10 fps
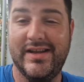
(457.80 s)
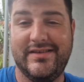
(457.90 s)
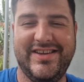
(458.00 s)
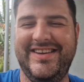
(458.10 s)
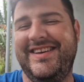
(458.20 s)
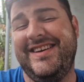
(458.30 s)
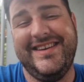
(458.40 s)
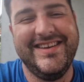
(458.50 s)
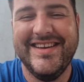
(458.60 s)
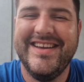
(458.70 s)

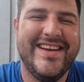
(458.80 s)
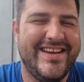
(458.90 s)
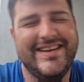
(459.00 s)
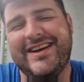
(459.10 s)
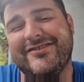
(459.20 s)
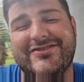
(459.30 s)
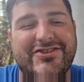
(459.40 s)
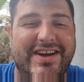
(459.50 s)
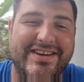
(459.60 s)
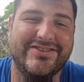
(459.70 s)
I was
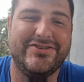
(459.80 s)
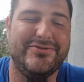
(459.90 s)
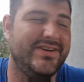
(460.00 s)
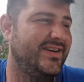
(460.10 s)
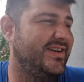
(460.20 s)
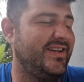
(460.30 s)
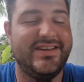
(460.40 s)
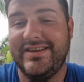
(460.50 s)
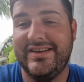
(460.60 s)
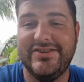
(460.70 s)
trying to uh,
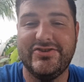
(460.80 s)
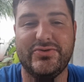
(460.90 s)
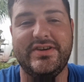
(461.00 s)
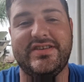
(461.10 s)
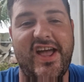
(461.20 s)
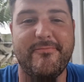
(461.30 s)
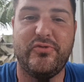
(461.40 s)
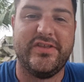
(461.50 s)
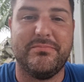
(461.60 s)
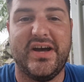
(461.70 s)
enjoy time
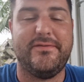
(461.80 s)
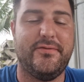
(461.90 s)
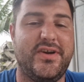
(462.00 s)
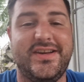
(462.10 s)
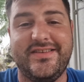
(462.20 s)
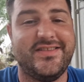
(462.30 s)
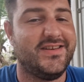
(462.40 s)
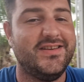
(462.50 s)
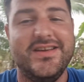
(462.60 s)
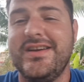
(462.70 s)
with my friends
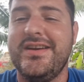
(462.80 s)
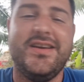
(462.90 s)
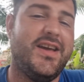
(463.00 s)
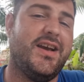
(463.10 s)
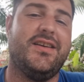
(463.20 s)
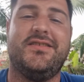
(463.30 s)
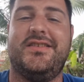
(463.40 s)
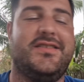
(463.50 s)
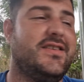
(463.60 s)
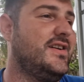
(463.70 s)
and
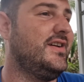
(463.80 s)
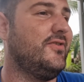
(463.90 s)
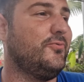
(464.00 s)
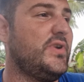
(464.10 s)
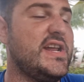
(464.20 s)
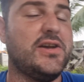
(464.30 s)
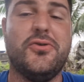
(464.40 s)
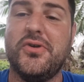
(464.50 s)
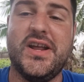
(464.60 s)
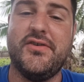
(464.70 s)
uh,
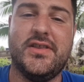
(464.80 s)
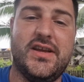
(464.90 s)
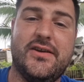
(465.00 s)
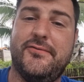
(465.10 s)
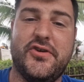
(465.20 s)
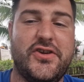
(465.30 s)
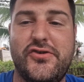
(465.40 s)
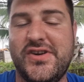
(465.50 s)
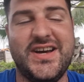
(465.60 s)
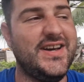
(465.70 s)
record everything for
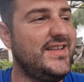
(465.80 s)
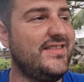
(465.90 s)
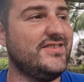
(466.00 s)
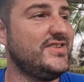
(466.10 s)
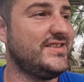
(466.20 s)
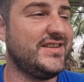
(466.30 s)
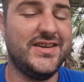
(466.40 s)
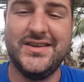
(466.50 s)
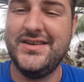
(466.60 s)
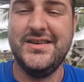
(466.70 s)
you guys and just...
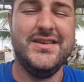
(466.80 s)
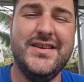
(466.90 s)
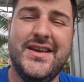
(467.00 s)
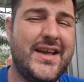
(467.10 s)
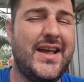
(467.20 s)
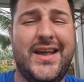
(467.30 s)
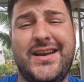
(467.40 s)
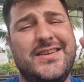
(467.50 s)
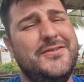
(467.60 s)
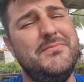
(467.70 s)

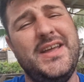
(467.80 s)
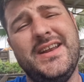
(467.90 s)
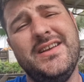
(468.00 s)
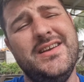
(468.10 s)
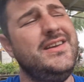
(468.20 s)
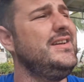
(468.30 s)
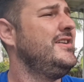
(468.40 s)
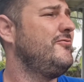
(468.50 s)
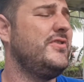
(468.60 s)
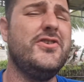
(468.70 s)
And man,
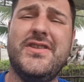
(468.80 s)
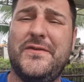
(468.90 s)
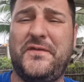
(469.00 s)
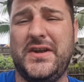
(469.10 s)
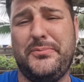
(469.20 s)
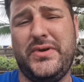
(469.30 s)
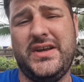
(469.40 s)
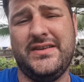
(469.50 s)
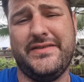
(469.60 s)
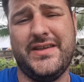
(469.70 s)
when you're in the
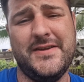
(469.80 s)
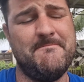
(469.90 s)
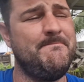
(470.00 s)
Philippines,